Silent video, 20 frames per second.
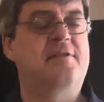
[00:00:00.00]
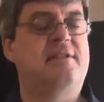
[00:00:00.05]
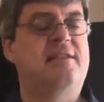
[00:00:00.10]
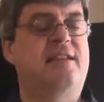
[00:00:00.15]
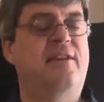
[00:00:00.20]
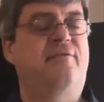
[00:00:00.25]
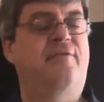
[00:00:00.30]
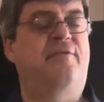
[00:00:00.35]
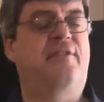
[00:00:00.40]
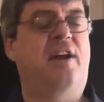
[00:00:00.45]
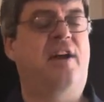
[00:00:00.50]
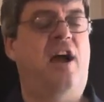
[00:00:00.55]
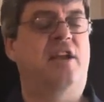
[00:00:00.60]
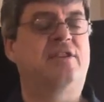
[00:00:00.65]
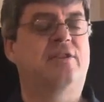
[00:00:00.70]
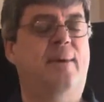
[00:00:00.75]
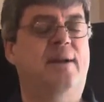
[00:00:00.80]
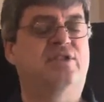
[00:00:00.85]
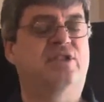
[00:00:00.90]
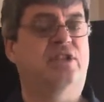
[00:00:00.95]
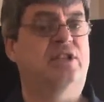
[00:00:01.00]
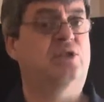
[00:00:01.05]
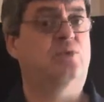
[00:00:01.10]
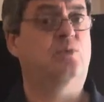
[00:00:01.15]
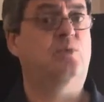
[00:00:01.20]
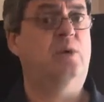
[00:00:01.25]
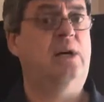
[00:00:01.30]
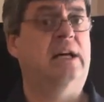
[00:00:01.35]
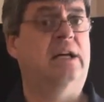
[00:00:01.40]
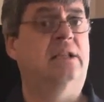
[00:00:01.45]
I forgot to mention as
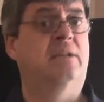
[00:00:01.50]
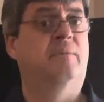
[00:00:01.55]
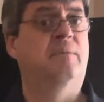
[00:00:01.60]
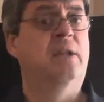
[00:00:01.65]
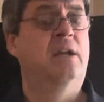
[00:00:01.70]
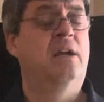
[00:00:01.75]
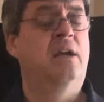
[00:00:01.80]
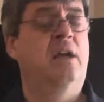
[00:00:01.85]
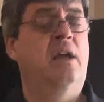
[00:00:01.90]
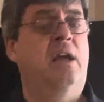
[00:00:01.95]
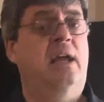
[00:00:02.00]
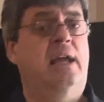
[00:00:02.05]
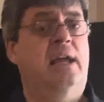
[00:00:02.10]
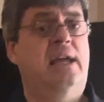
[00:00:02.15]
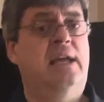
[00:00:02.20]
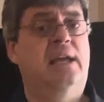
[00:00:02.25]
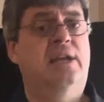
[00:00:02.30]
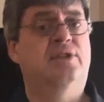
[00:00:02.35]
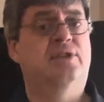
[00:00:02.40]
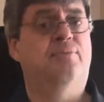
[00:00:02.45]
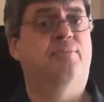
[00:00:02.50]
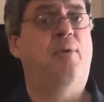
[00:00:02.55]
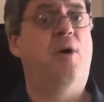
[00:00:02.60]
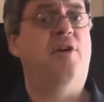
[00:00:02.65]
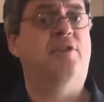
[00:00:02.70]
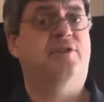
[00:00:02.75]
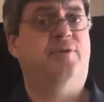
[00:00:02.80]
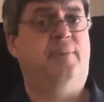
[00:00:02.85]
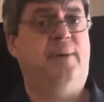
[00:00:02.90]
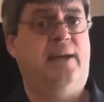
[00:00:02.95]
well is
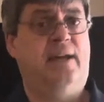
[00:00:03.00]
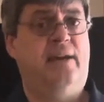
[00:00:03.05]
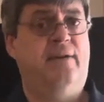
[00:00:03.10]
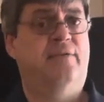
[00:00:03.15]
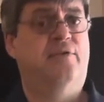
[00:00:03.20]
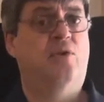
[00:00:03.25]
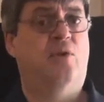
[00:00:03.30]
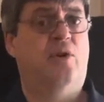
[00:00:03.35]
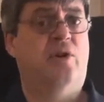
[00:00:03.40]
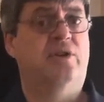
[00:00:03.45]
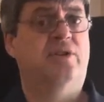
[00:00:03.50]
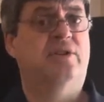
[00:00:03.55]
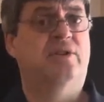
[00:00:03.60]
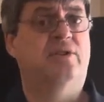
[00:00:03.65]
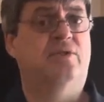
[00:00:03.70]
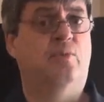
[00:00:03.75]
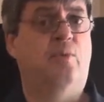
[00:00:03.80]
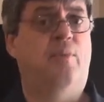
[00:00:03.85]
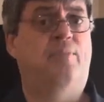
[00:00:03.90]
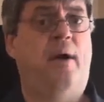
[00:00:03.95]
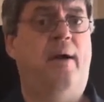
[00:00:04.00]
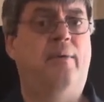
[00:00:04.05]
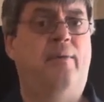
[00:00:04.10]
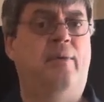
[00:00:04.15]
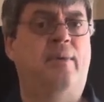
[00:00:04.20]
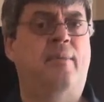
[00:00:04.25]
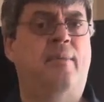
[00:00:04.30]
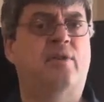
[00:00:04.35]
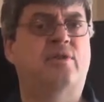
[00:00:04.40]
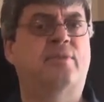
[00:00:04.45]
ball speed, of course. It's probably
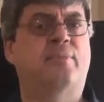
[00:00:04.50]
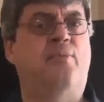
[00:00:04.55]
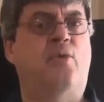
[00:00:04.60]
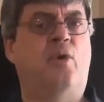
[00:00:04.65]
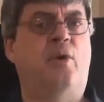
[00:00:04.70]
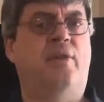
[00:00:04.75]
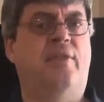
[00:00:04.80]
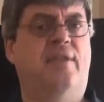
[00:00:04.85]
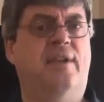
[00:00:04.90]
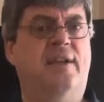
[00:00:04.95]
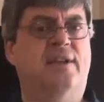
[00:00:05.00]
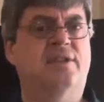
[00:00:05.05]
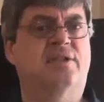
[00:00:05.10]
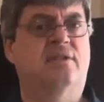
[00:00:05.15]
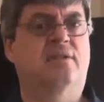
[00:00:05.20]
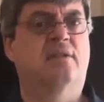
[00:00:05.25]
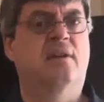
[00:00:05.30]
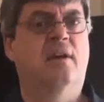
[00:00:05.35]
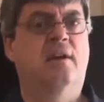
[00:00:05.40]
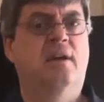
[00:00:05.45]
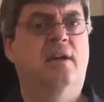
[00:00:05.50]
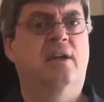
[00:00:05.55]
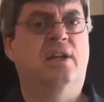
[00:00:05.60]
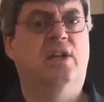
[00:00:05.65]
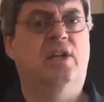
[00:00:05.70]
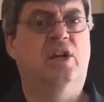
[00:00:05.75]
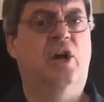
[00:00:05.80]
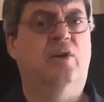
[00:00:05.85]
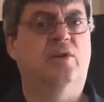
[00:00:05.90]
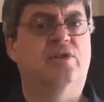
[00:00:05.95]
one of the most important things,
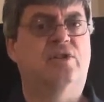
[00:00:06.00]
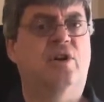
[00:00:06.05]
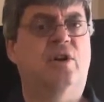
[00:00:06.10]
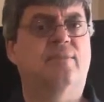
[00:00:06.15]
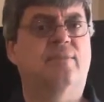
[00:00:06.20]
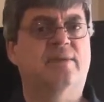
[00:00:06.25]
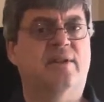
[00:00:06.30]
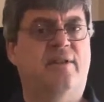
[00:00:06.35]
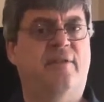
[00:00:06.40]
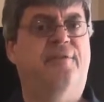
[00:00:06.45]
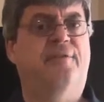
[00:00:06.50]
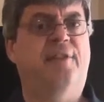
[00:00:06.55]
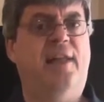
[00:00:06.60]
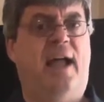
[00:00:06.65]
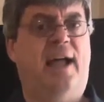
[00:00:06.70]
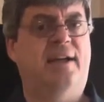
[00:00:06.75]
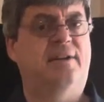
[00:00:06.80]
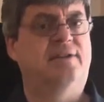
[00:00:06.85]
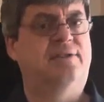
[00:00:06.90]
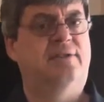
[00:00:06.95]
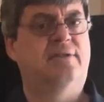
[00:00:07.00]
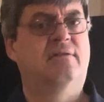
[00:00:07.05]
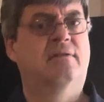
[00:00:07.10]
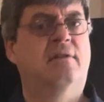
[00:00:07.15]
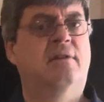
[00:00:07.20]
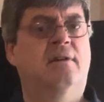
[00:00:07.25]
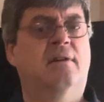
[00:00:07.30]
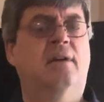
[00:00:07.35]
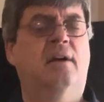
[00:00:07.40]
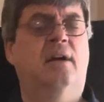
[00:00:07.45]
in terms of the flex.
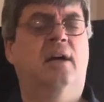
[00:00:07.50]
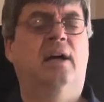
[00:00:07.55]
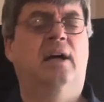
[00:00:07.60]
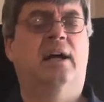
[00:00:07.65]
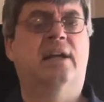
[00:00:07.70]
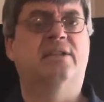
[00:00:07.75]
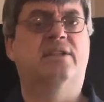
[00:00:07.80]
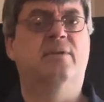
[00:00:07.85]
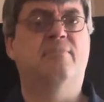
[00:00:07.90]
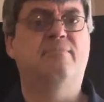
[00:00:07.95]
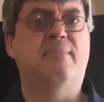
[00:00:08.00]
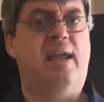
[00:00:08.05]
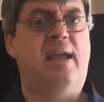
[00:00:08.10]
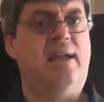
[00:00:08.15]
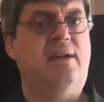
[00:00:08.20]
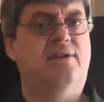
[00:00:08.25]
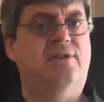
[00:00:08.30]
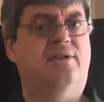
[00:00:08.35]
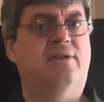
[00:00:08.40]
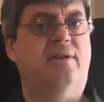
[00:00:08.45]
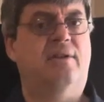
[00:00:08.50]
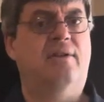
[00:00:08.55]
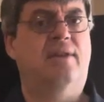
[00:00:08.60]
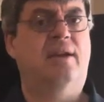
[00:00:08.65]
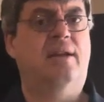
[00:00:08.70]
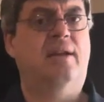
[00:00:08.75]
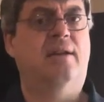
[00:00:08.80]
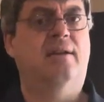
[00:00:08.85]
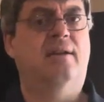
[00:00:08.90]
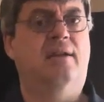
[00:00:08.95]
To make sure
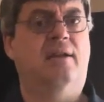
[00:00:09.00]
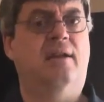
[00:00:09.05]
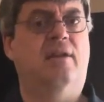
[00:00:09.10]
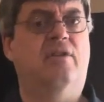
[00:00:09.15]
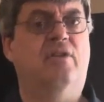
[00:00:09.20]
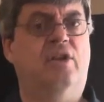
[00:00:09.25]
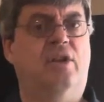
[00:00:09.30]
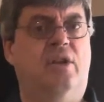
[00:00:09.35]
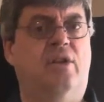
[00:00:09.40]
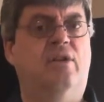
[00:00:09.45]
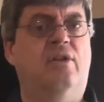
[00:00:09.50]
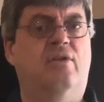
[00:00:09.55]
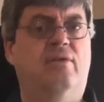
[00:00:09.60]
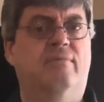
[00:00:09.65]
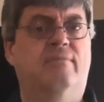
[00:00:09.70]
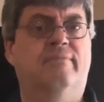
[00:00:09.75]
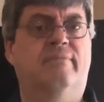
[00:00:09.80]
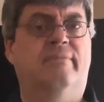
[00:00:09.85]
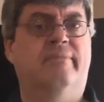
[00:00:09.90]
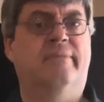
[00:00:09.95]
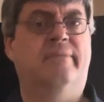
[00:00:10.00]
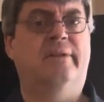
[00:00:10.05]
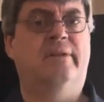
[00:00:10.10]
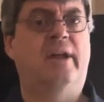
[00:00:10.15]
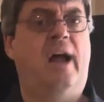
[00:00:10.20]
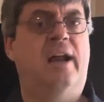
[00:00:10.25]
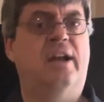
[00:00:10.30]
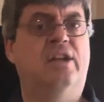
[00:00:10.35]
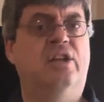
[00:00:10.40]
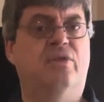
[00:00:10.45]
that you're
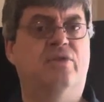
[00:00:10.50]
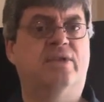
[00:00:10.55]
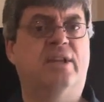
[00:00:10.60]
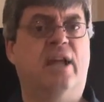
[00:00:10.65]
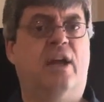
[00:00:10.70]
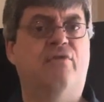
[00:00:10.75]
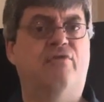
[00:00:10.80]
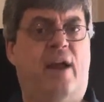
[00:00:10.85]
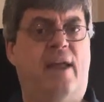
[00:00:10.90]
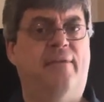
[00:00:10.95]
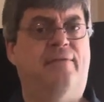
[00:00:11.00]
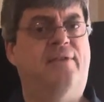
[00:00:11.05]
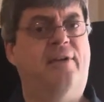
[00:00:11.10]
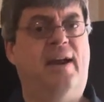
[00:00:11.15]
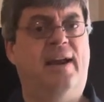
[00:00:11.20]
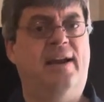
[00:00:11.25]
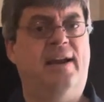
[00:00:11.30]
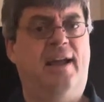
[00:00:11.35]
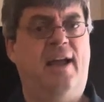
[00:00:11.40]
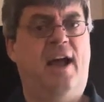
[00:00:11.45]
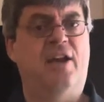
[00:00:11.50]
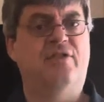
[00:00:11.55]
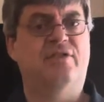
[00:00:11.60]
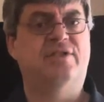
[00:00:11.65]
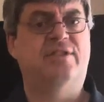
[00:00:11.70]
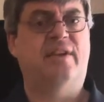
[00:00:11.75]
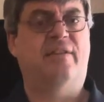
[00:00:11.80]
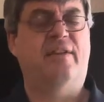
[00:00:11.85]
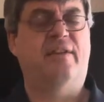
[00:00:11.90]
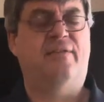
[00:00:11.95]
not using if you're hitting
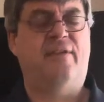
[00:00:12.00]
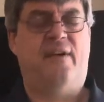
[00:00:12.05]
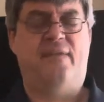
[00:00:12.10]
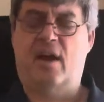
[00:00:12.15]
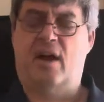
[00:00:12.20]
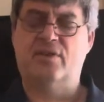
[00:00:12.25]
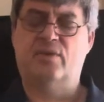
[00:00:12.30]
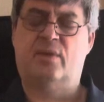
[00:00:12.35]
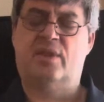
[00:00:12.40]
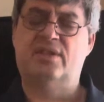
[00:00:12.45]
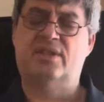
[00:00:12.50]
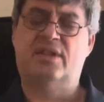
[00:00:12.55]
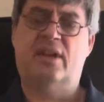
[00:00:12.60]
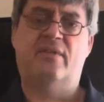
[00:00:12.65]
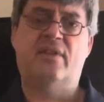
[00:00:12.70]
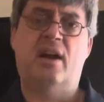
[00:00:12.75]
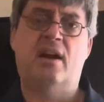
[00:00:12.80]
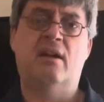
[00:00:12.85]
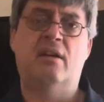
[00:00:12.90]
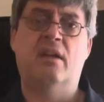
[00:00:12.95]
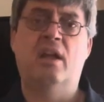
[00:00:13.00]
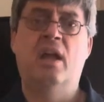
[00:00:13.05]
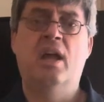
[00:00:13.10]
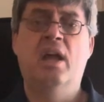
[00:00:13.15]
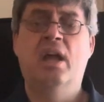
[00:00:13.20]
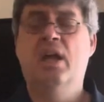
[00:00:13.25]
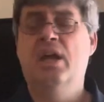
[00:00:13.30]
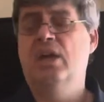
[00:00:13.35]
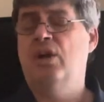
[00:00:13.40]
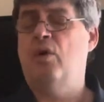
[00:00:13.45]
175 yards with a 7-iron,
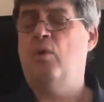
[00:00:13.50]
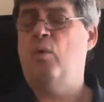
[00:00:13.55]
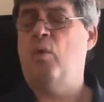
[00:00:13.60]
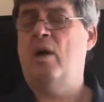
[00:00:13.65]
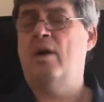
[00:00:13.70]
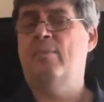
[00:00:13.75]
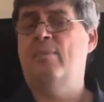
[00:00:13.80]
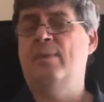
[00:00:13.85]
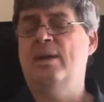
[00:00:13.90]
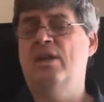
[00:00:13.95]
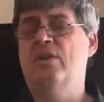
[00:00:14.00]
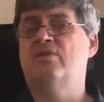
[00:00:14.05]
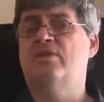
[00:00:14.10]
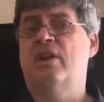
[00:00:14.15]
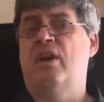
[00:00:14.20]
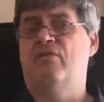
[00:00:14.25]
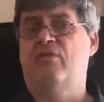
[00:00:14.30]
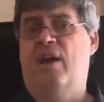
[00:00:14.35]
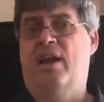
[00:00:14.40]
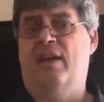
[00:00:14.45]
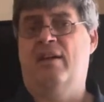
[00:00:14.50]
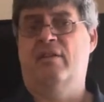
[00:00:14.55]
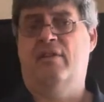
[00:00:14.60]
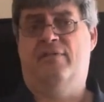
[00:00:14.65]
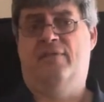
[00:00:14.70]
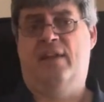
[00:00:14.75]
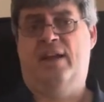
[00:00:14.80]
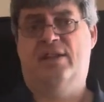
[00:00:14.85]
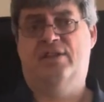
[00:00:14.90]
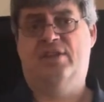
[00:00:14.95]
you don't want to be using a regular
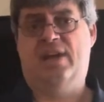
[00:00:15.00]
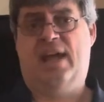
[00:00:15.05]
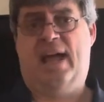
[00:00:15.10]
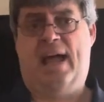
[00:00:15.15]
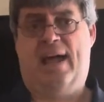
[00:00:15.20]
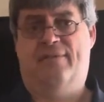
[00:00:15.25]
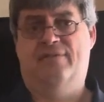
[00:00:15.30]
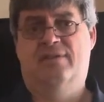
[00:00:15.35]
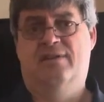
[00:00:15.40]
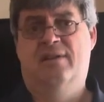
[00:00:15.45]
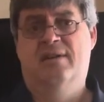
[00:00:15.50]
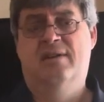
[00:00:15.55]
flex shaft.